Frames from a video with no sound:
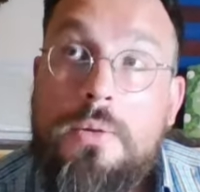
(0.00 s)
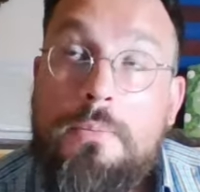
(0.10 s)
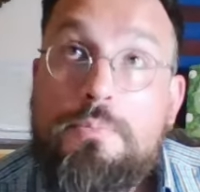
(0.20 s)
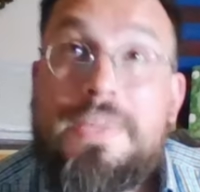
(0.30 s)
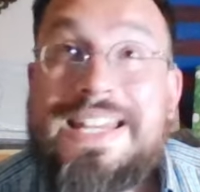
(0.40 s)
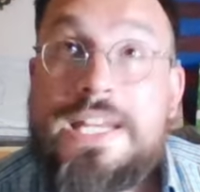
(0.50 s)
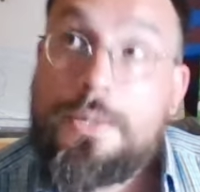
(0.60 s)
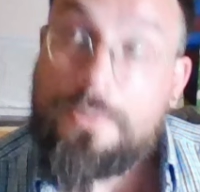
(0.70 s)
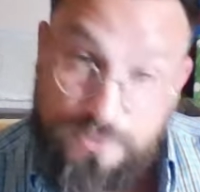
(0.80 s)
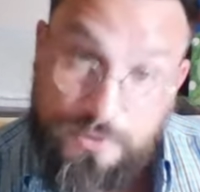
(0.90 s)

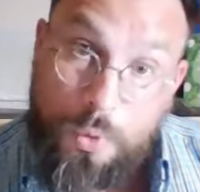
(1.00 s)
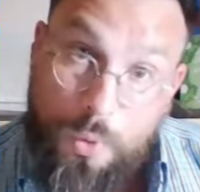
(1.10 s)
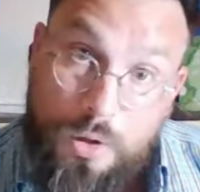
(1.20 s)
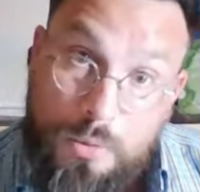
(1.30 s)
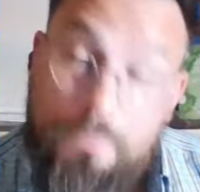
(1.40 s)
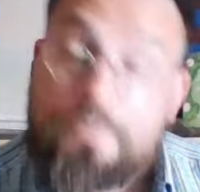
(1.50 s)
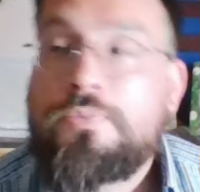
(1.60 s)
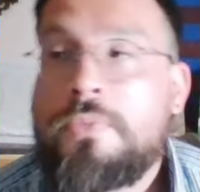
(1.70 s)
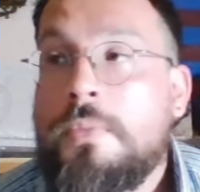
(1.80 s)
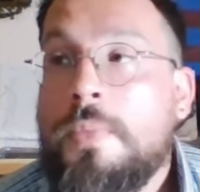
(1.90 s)
Medium floor,
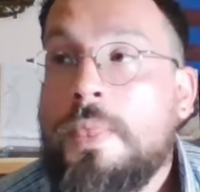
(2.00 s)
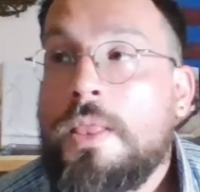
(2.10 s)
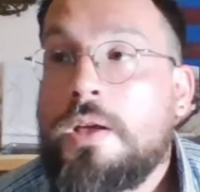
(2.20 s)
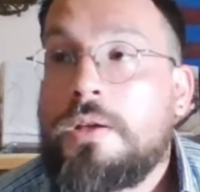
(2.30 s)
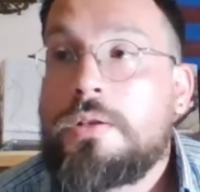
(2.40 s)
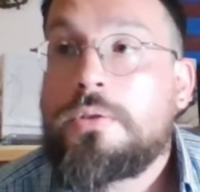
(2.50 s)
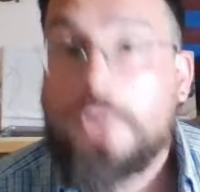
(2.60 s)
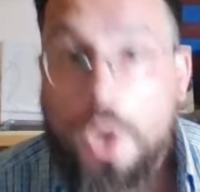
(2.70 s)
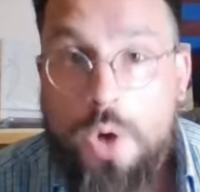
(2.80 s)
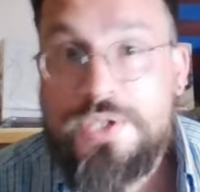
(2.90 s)

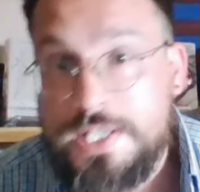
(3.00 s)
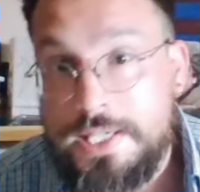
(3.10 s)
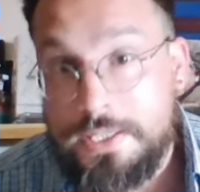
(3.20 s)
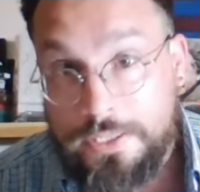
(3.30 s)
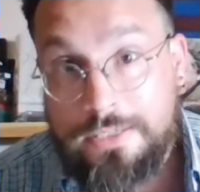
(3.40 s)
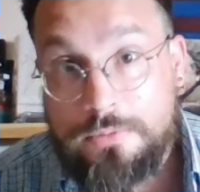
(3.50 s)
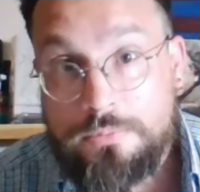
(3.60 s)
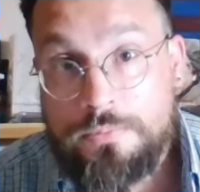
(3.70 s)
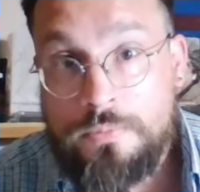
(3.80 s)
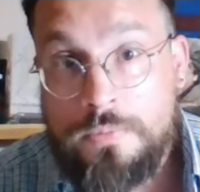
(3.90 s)
low ceiling.
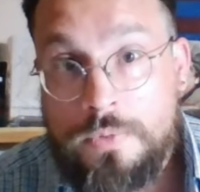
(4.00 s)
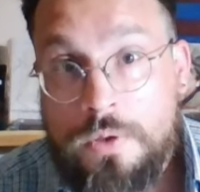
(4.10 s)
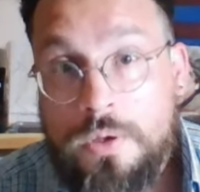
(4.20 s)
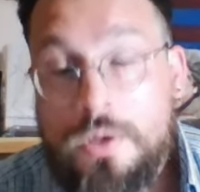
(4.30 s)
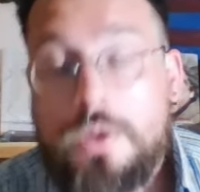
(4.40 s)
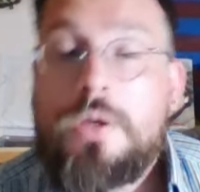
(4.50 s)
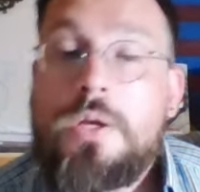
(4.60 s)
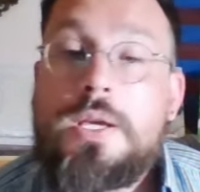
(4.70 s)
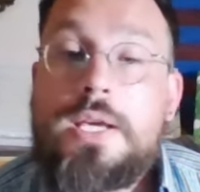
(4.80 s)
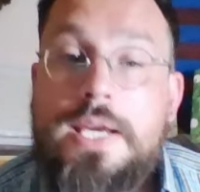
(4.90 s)

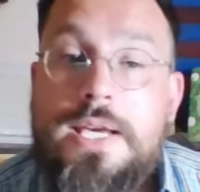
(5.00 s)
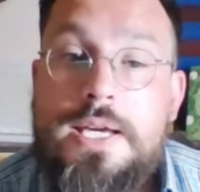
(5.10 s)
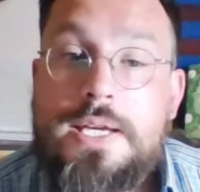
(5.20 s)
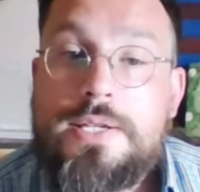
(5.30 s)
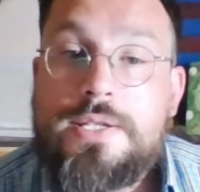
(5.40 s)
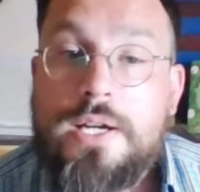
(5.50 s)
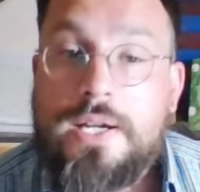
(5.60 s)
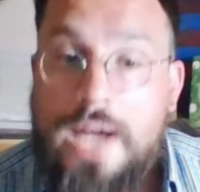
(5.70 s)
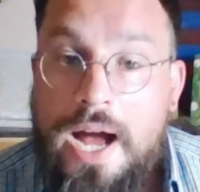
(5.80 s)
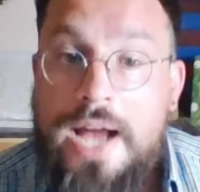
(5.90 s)
He is a
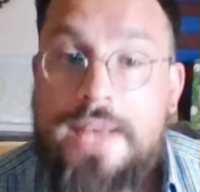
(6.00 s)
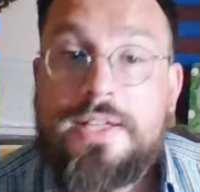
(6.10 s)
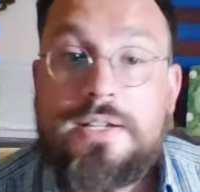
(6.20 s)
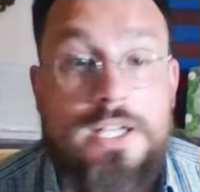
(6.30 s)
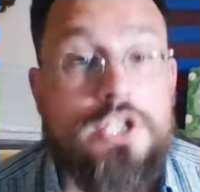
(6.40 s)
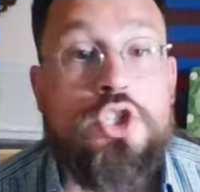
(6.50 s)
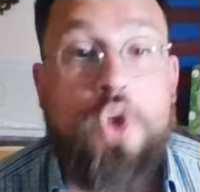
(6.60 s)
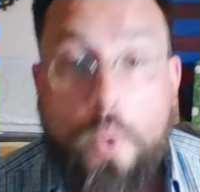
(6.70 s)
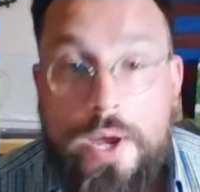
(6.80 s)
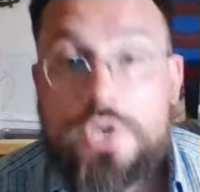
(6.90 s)
guy that is
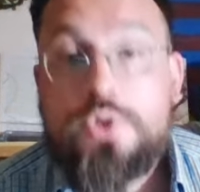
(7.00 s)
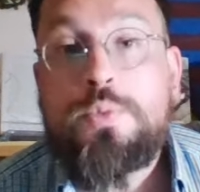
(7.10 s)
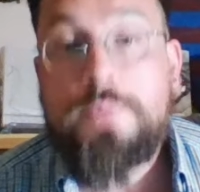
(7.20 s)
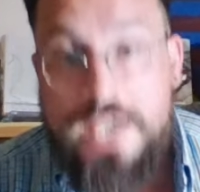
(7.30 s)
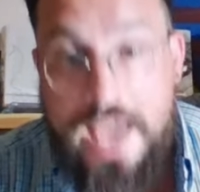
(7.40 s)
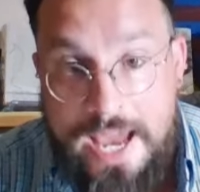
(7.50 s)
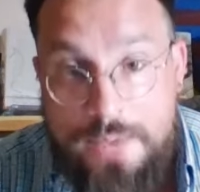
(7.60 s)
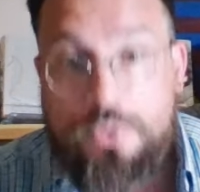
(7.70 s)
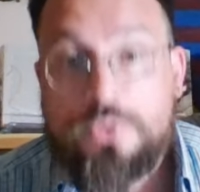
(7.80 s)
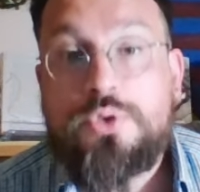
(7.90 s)
going to be
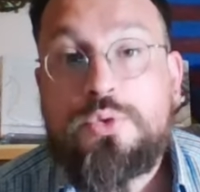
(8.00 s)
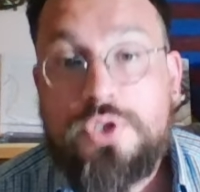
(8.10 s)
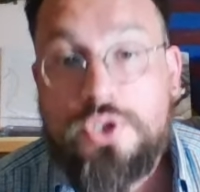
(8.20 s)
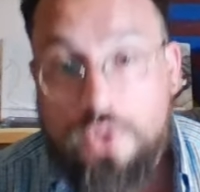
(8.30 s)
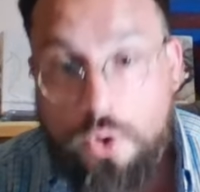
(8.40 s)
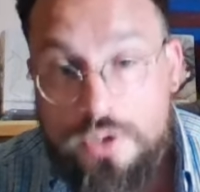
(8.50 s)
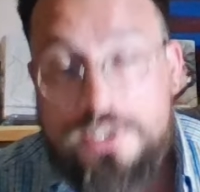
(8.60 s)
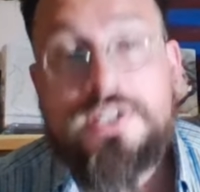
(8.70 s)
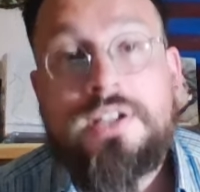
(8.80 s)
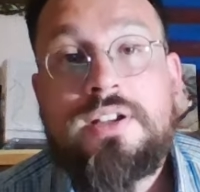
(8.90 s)
able to
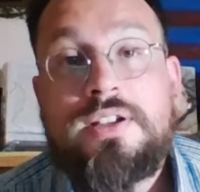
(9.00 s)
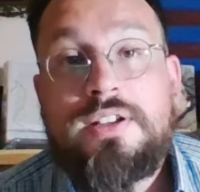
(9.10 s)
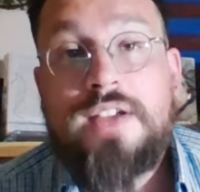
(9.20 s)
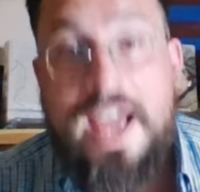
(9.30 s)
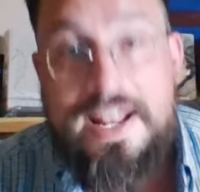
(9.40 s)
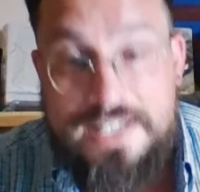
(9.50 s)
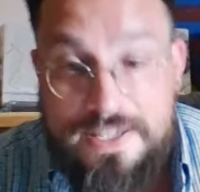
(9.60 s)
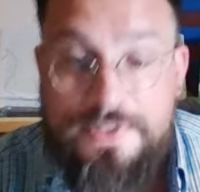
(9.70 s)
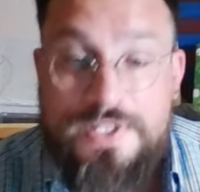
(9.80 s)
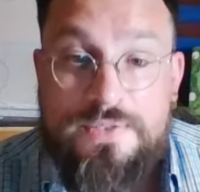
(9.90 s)
start at
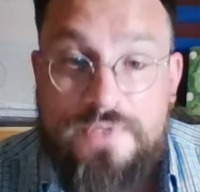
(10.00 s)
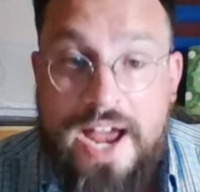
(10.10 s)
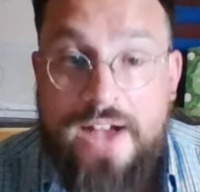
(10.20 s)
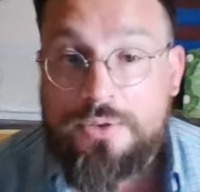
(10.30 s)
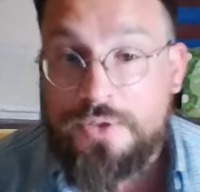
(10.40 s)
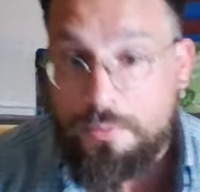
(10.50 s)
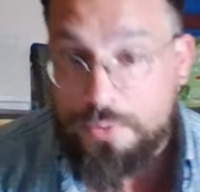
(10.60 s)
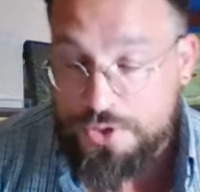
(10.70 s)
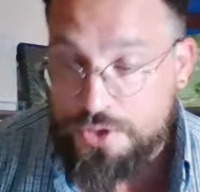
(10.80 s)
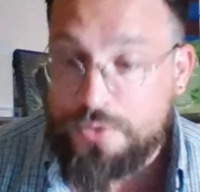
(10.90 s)
defensive tackle number
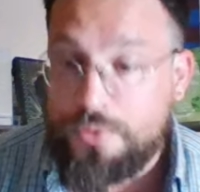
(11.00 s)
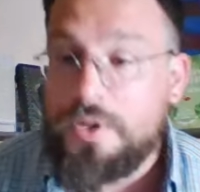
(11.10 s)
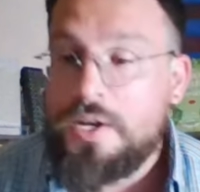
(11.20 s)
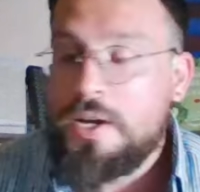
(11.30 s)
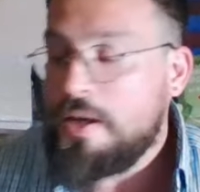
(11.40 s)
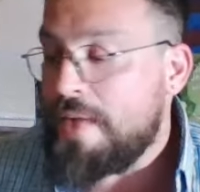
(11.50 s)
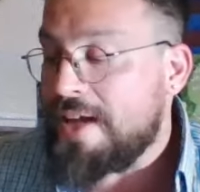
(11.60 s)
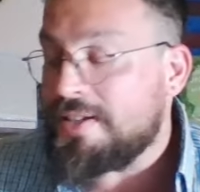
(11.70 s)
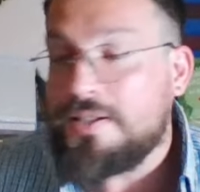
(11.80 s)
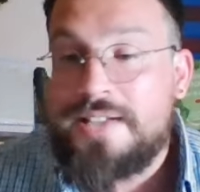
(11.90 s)
two.
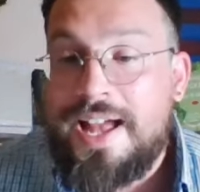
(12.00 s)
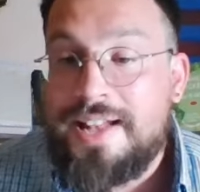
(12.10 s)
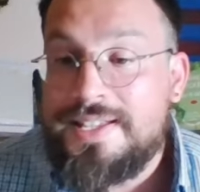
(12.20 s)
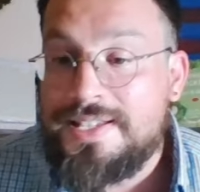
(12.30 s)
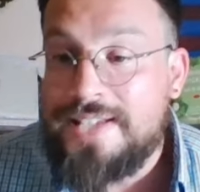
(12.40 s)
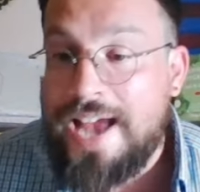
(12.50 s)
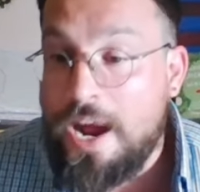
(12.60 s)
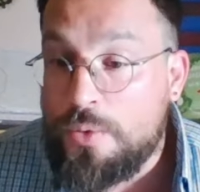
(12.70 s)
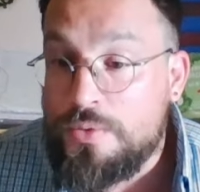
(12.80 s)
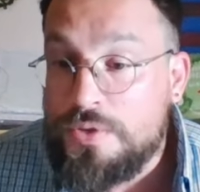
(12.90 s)
That does not
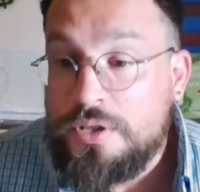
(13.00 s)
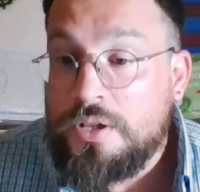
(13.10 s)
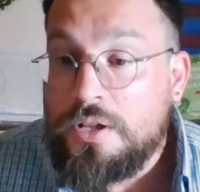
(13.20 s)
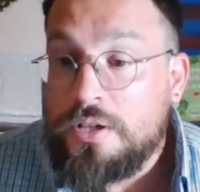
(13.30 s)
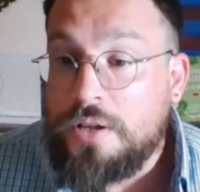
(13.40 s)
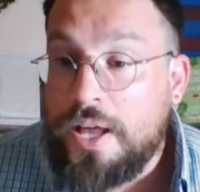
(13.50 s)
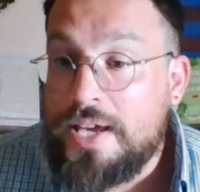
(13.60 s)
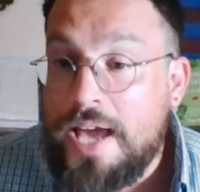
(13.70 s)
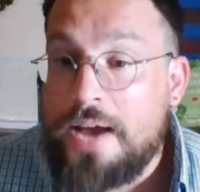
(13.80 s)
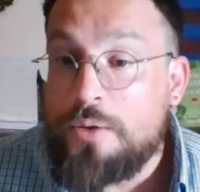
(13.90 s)
sound like
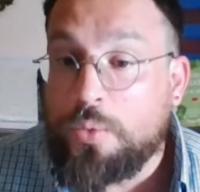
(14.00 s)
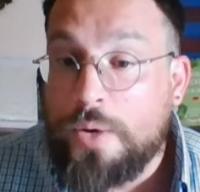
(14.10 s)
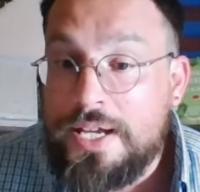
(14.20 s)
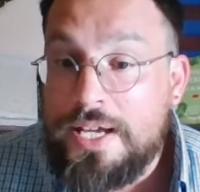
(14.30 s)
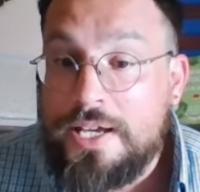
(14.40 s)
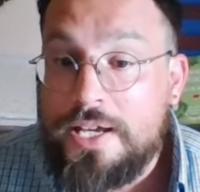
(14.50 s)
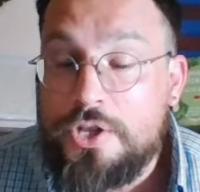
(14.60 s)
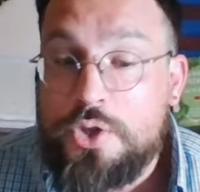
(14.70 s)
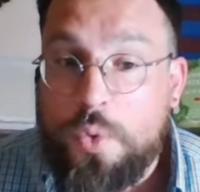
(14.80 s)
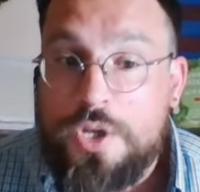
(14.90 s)
a ringing
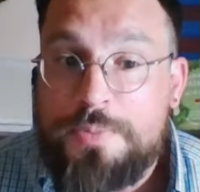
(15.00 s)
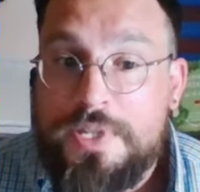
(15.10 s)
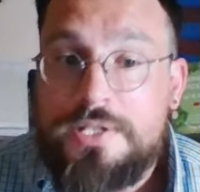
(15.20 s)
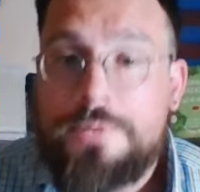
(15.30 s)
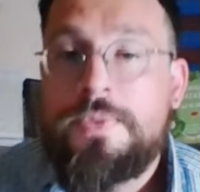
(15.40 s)
endorsement.